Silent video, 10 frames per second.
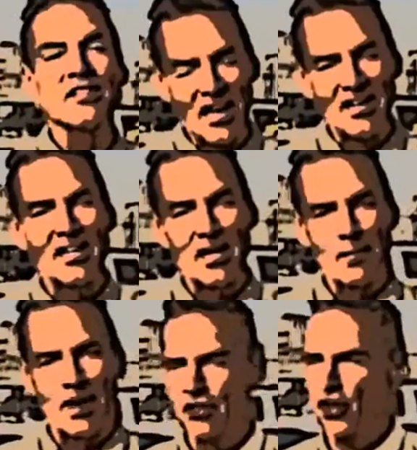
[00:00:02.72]
What you
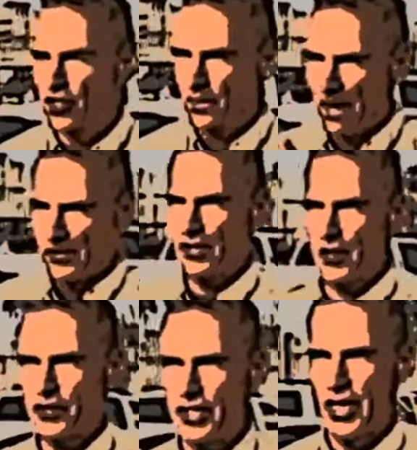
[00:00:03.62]
see here is the United
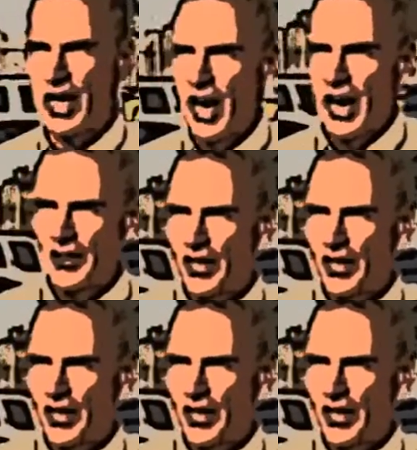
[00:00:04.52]
States sending a